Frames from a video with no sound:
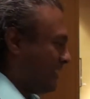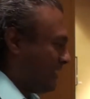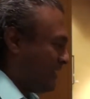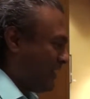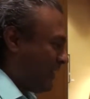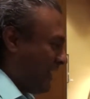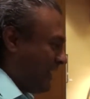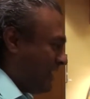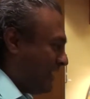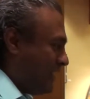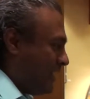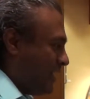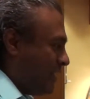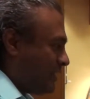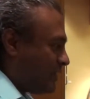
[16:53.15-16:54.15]
All right,
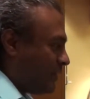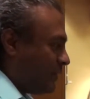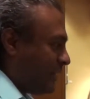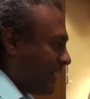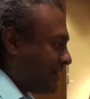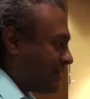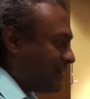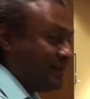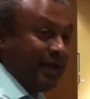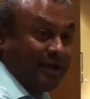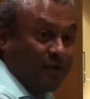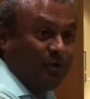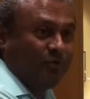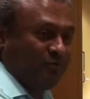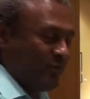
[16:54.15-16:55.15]
so thank
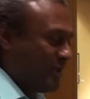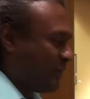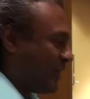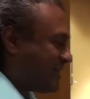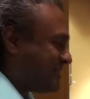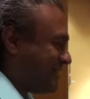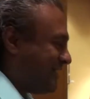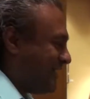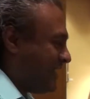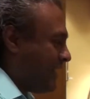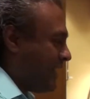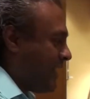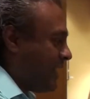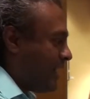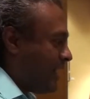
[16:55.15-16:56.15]
you for the question.
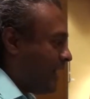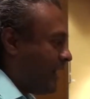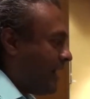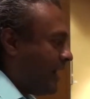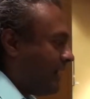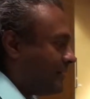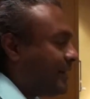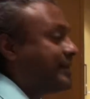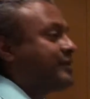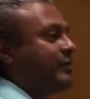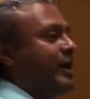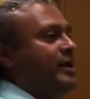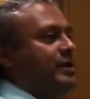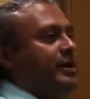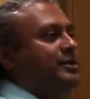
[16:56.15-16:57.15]
Let's
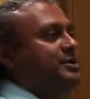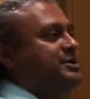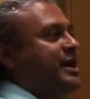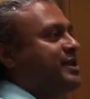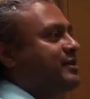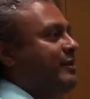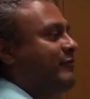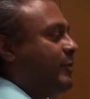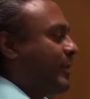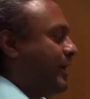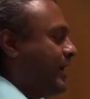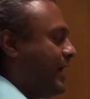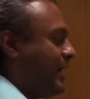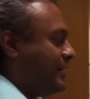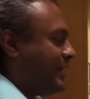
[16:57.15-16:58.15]
write another test, everyone.
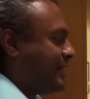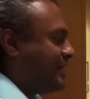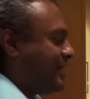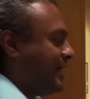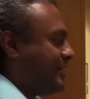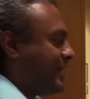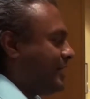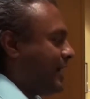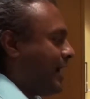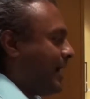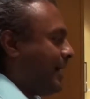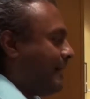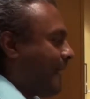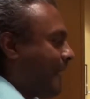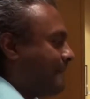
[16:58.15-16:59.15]
Let's say that
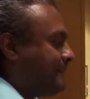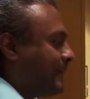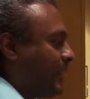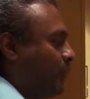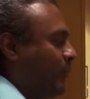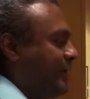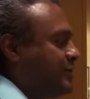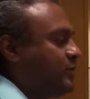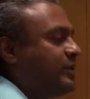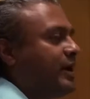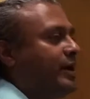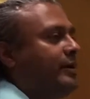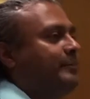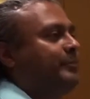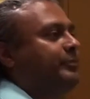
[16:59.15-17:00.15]
we do
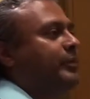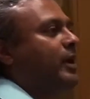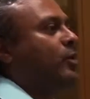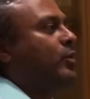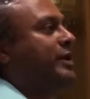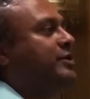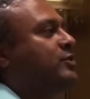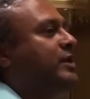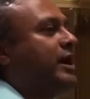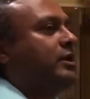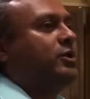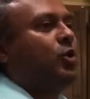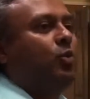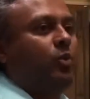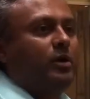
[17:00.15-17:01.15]
the
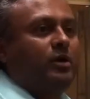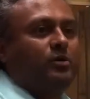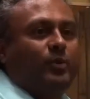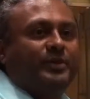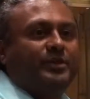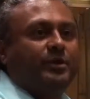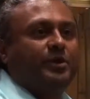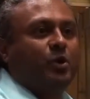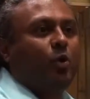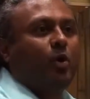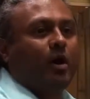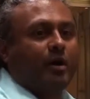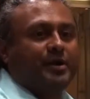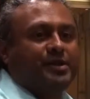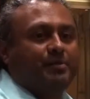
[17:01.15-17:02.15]
hello world when there are no
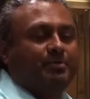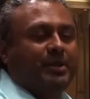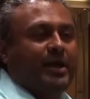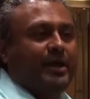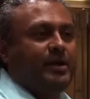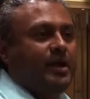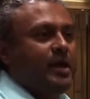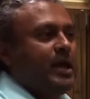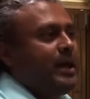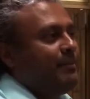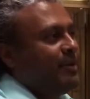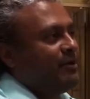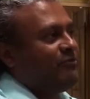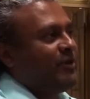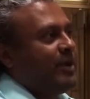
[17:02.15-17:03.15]
args supplied,
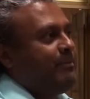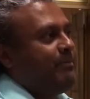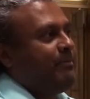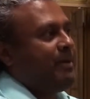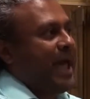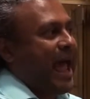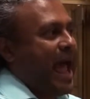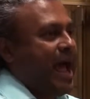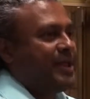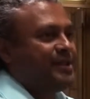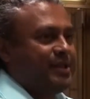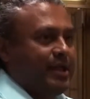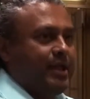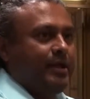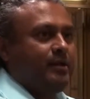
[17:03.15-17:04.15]
but if I
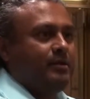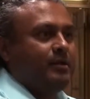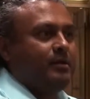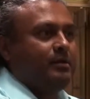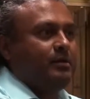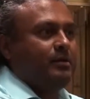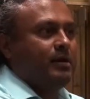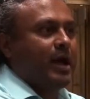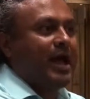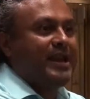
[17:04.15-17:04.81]
pass in a